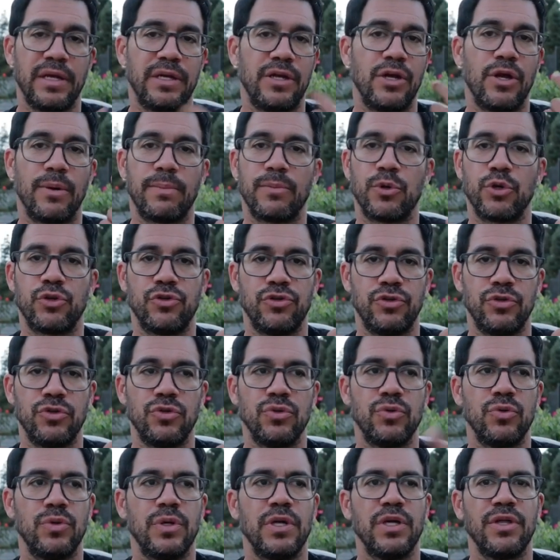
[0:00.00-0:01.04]
Number
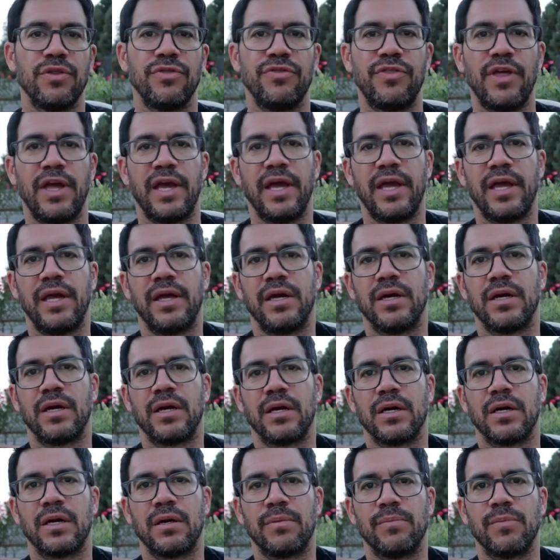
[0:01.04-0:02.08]
two, they
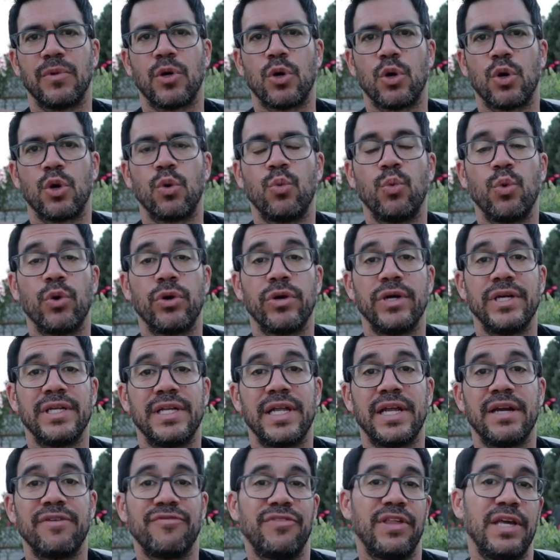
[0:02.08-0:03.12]
are
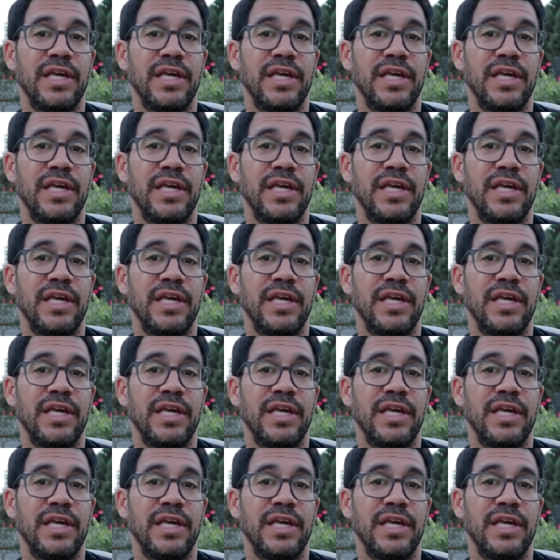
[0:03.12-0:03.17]
worried that if